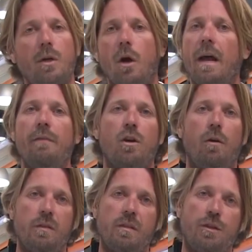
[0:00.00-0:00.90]
Go and have a
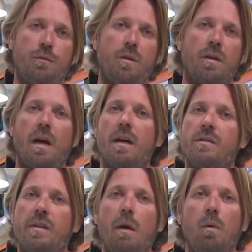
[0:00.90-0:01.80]
conversation with the
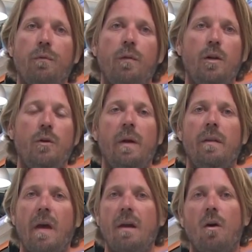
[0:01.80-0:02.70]
guys. They will fill you
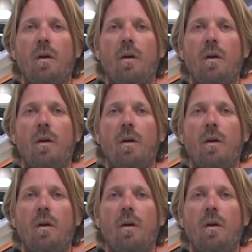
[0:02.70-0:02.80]
in. They're